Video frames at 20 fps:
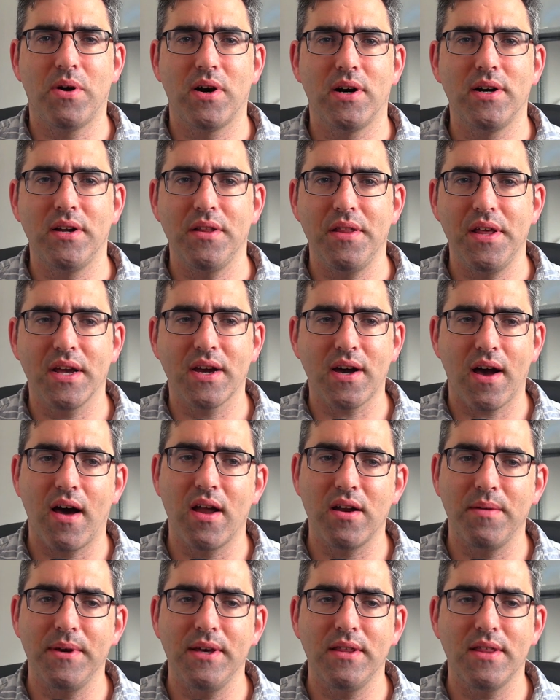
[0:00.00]
part of the
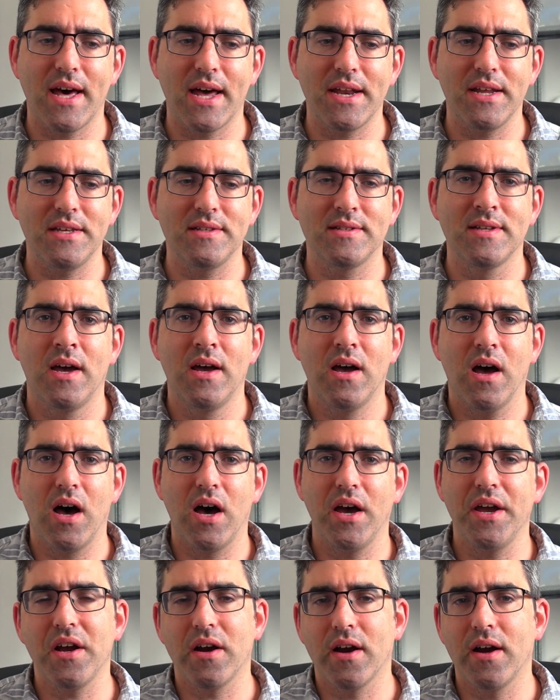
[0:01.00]
economy that is
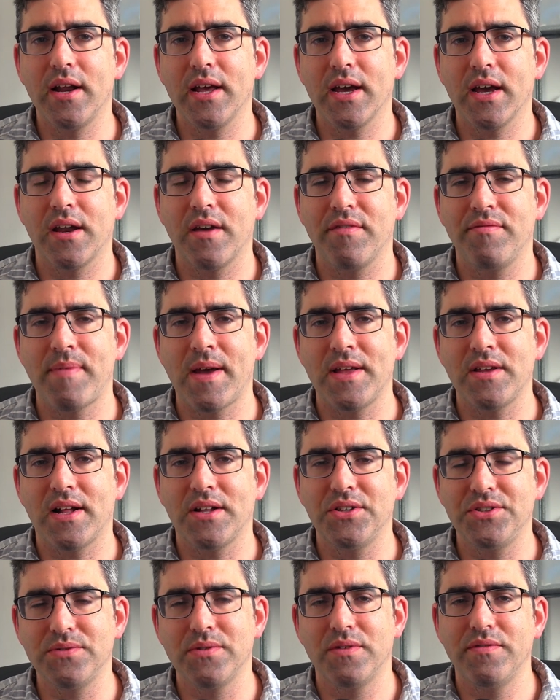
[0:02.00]
high earning, and
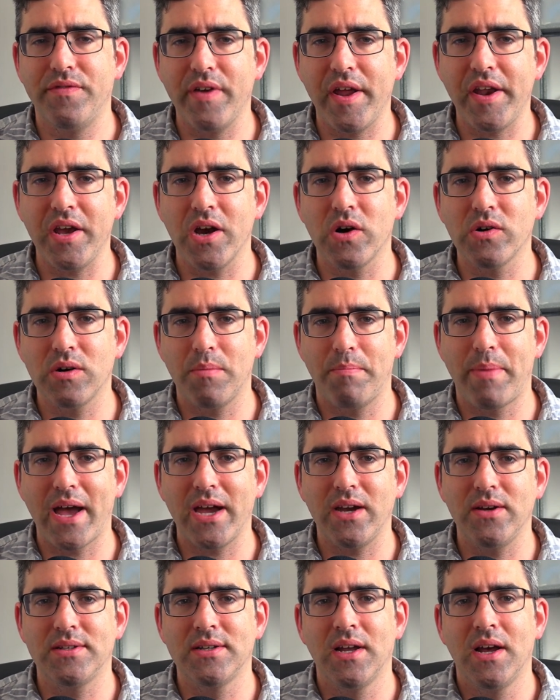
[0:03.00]
I'll do a video
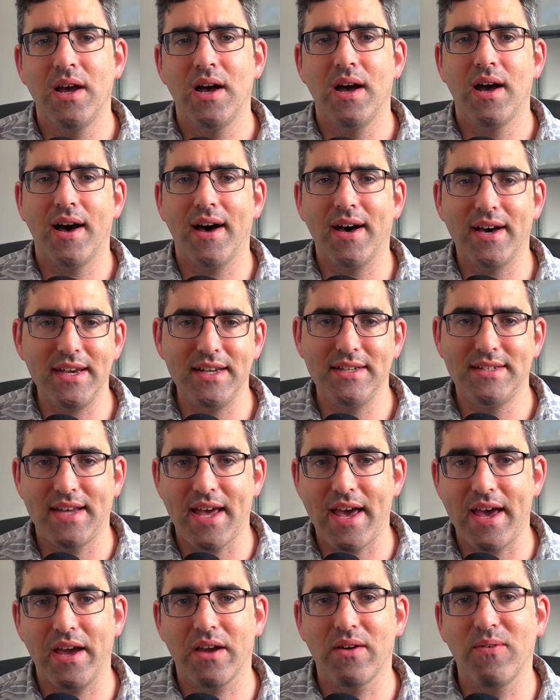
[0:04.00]
about high
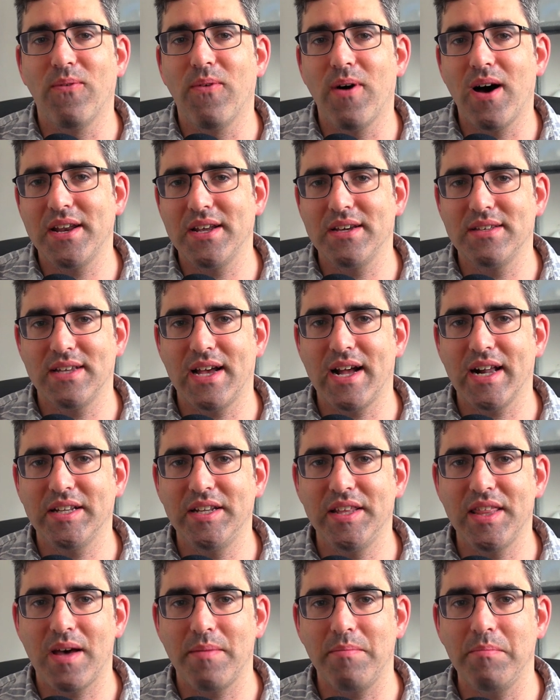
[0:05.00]
tech, what
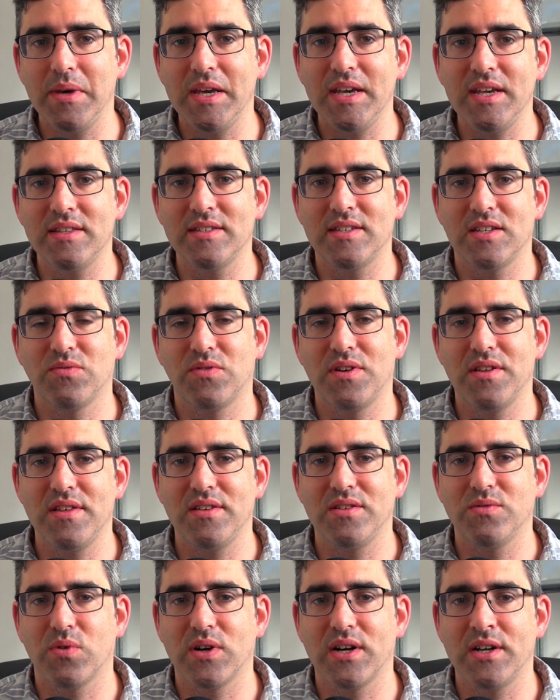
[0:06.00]
exactly that means. It's one of
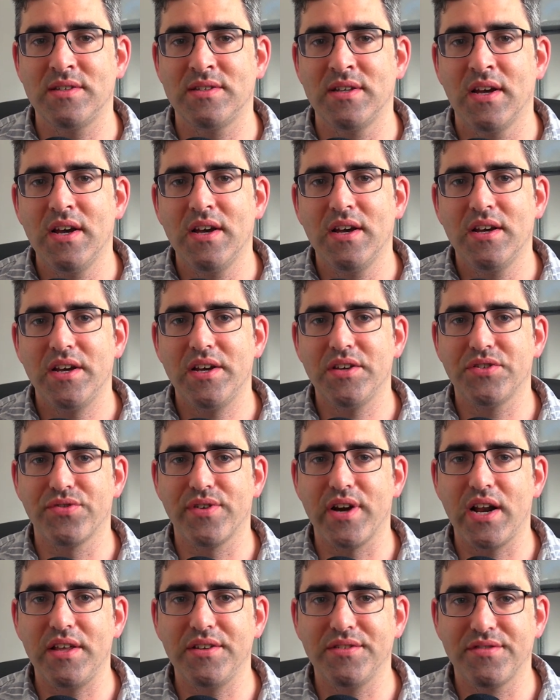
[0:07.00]
these words
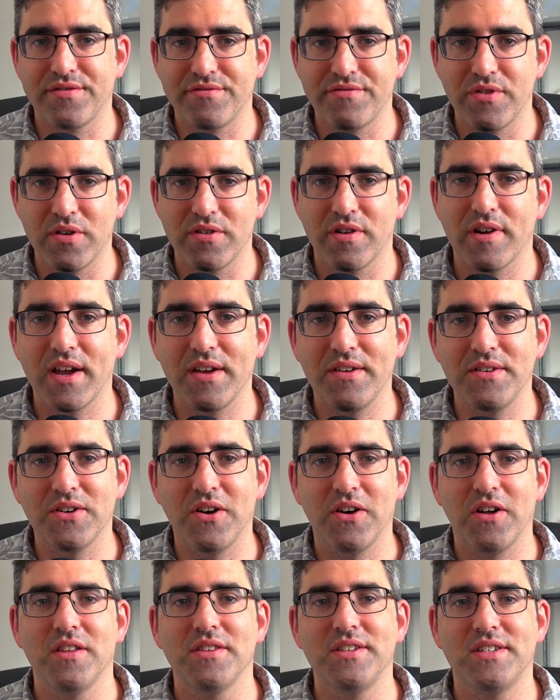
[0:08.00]
Israelis throw around
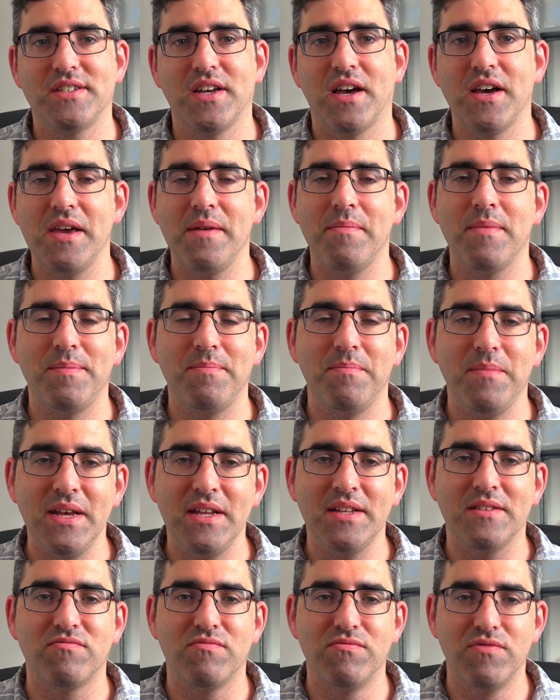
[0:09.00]
all the time. It
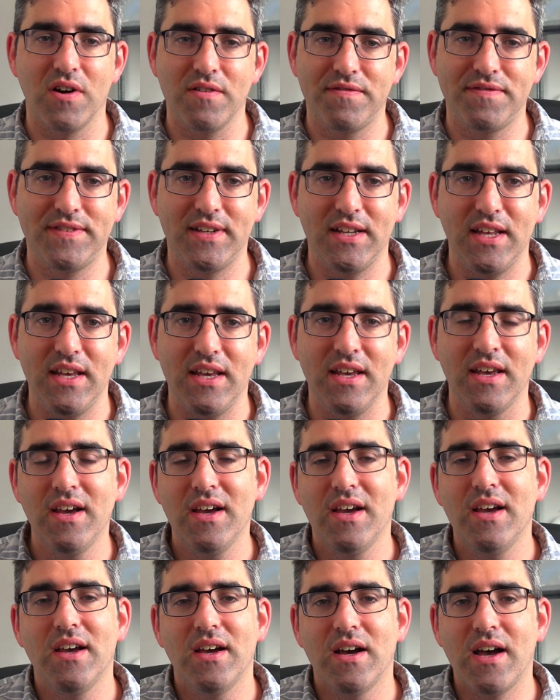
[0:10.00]
means roughly
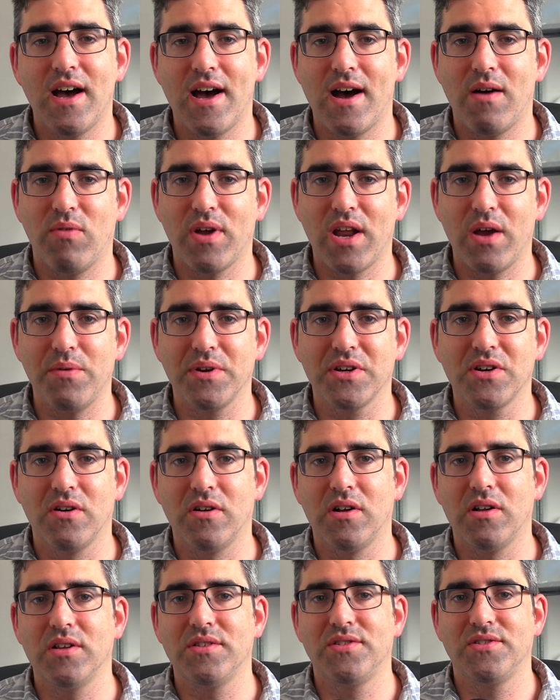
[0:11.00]
what I would
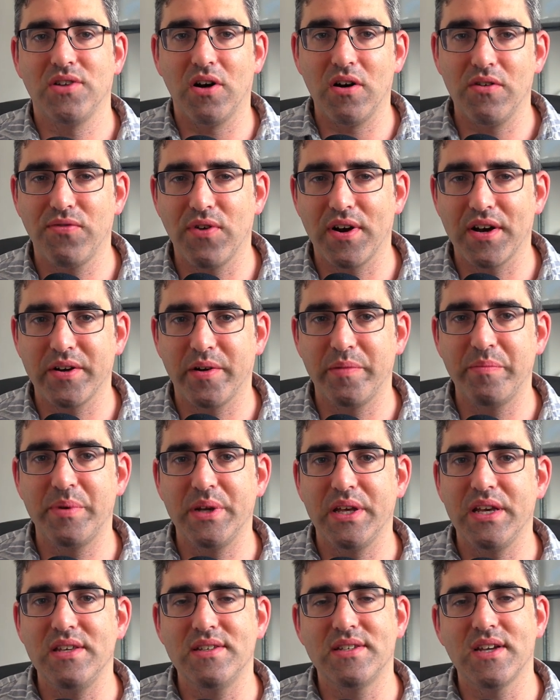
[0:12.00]
call software
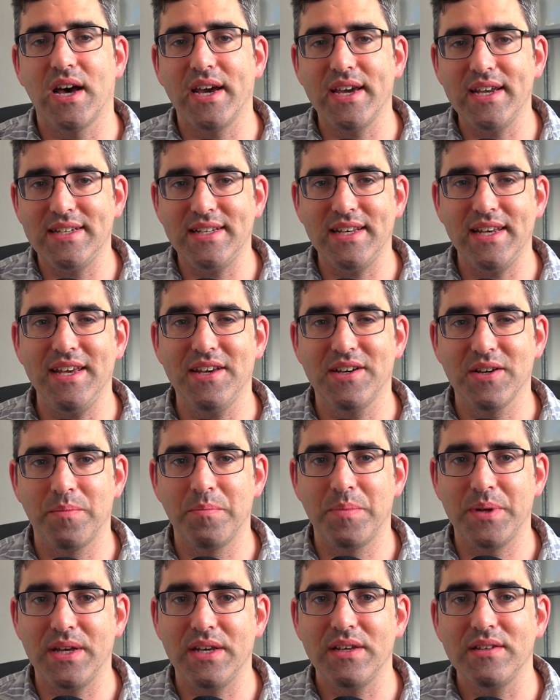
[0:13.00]
companies, IT
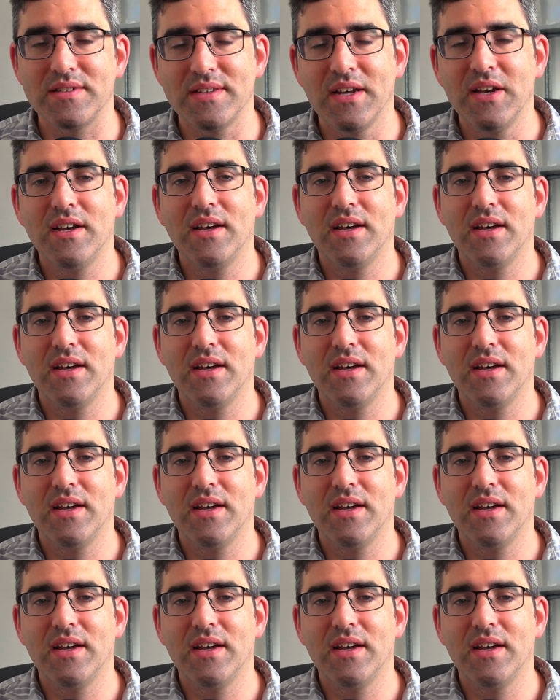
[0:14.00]
companies.